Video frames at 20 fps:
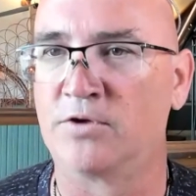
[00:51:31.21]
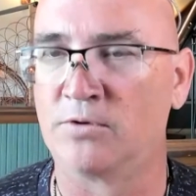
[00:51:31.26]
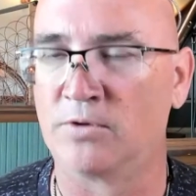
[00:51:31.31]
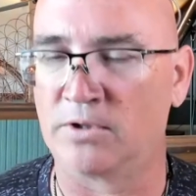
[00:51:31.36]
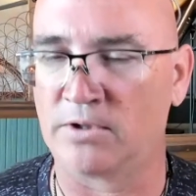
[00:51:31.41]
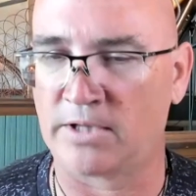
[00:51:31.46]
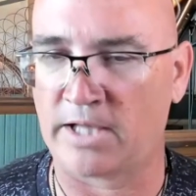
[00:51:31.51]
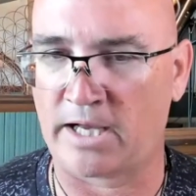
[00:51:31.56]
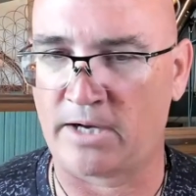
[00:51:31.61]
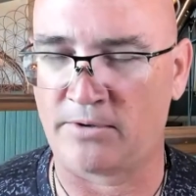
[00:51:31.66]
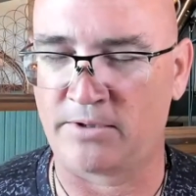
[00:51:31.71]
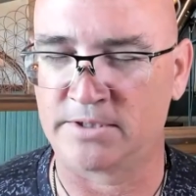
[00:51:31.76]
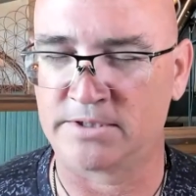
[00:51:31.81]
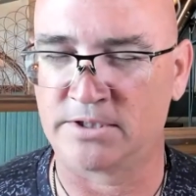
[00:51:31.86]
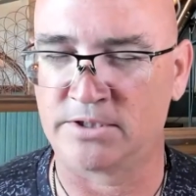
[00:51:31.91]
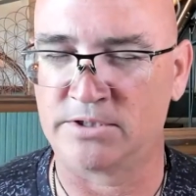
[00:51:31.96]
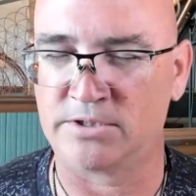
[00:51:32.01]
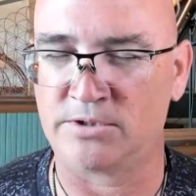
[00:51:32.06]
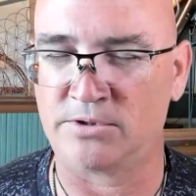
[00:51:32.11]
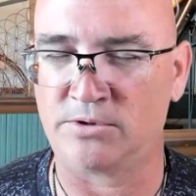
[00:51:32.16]
you allow it
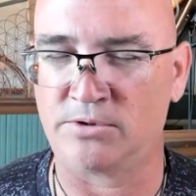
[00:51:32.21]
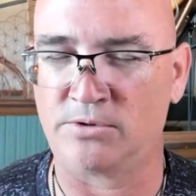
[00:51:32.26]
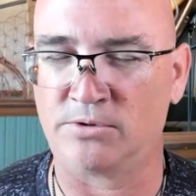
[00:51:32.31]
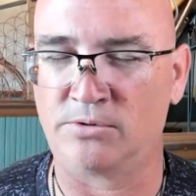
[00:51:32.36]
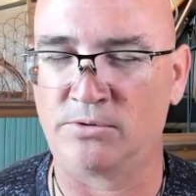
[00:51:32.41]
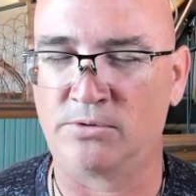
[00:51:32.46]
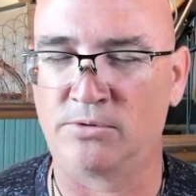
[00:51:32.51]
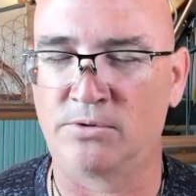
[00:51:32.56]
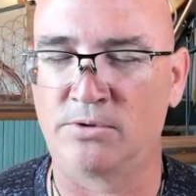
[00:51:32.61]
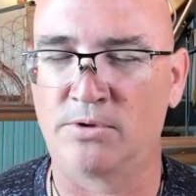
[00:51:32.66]
to do